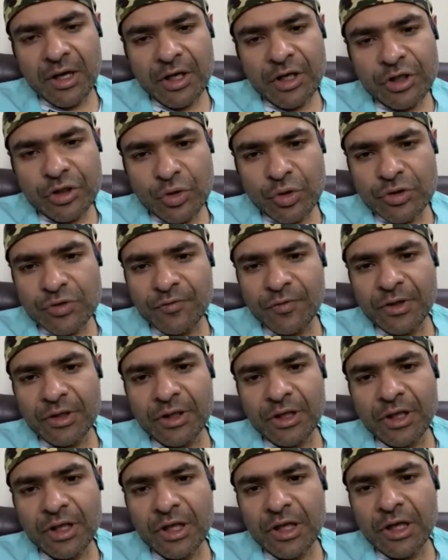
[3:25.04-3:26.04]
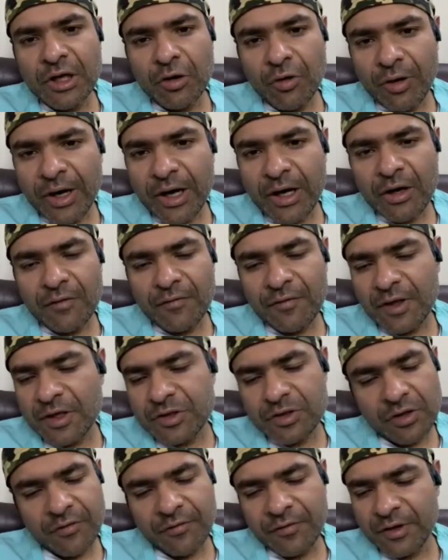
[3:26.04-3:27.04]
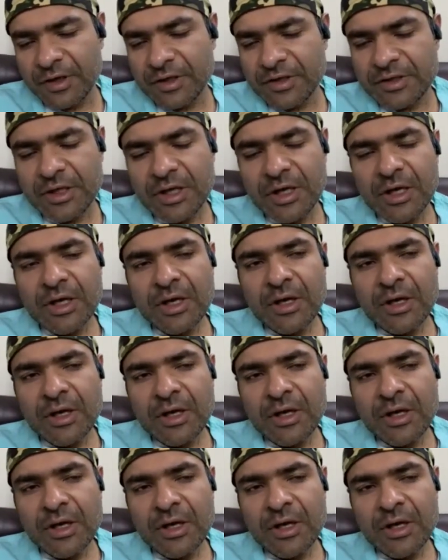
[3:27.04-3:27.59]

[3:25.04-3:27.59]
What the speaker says: issues with the lower end of the esophagus.